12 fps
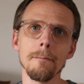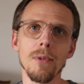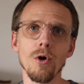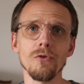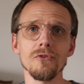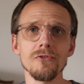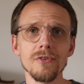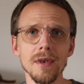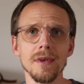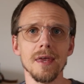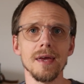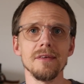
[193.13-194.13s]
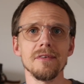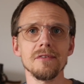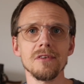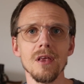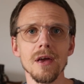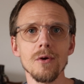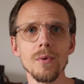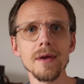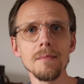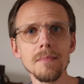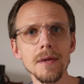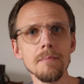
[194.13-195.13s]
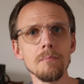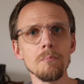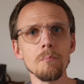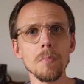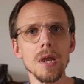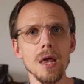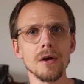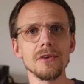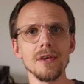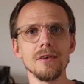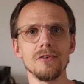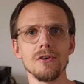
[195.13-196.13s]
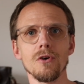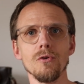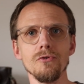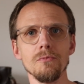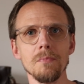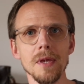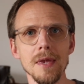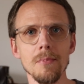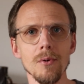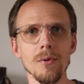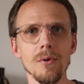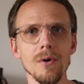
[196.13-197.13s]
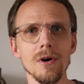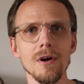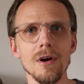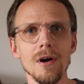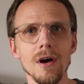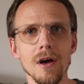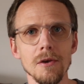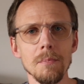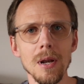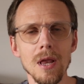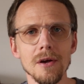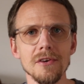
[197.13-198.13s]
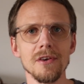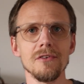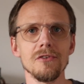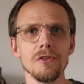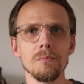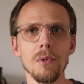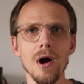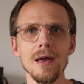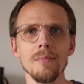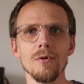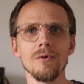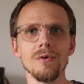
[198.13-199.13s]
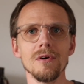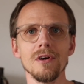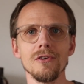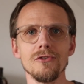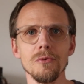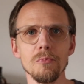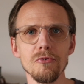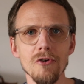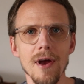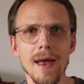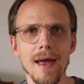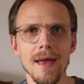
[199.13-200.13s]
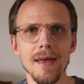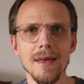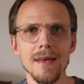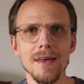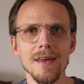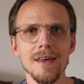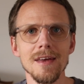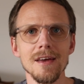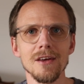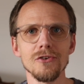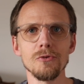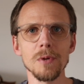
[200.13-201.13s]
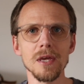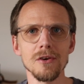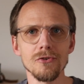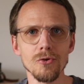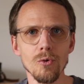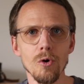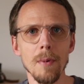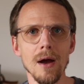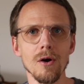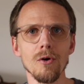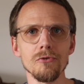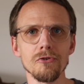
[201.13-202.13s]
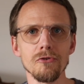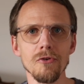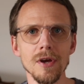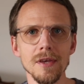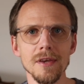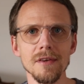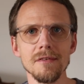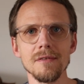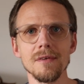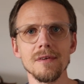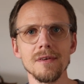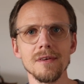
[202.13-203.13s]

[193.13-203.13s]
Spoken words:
But on Sundays, it's like we can be plugged into God's people and plugged into the Bible and to prayer and to being taught about God's greatness.